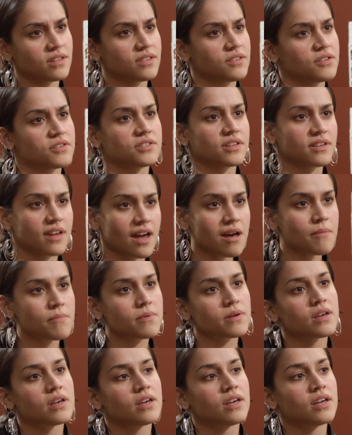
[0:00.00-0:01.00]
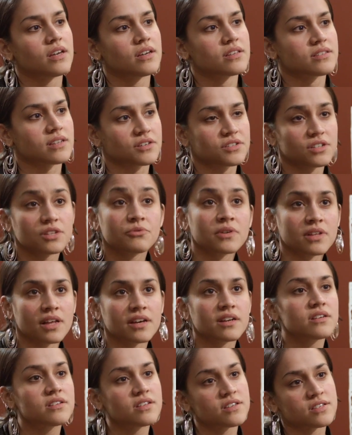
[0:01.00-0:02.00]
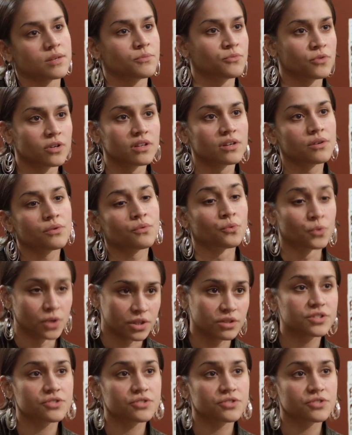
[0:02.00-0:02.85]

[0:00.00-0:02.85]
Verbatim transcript: that there's a gap is actually related to some really real